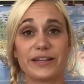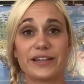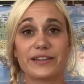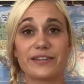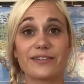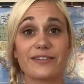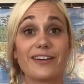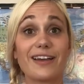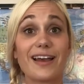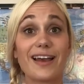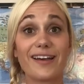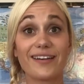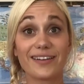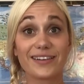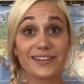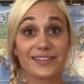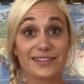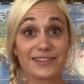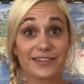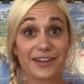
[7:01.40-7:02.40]
either add
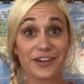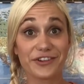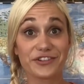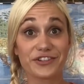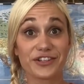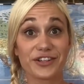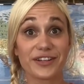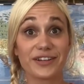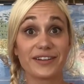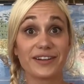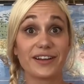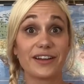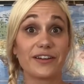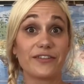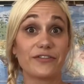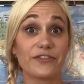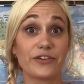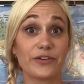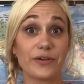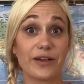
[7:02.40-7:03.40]
extension
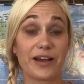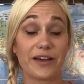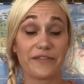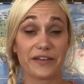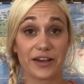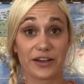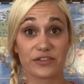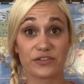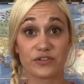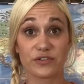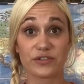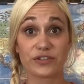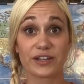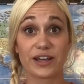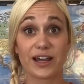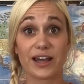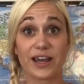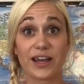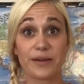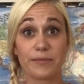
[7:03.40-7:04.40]
if you have extra
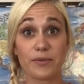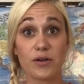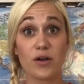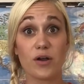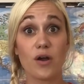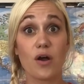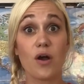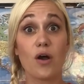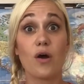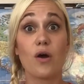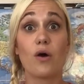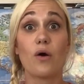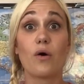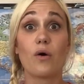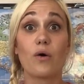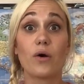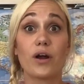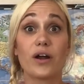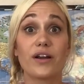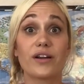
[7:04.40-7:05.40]
time,
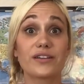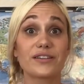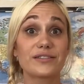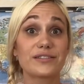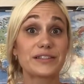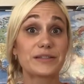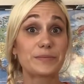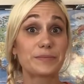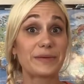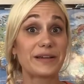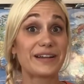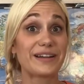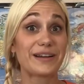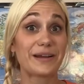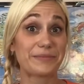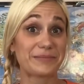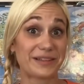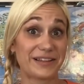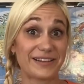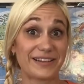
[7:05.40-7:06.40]
or speed
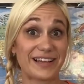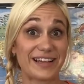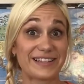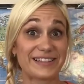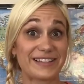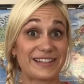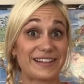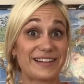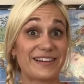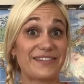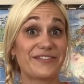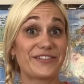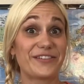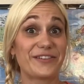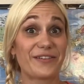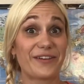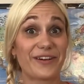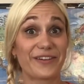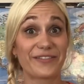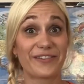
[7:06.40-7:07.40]
up the lesson if
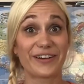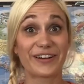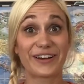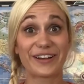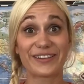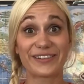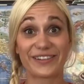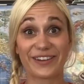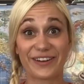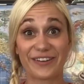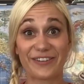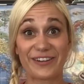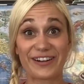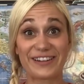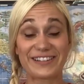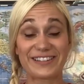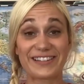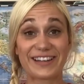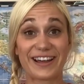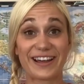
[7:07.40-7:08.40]
you are running low
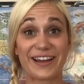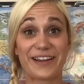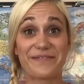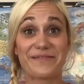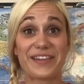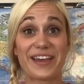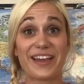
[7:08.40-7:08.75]
on time.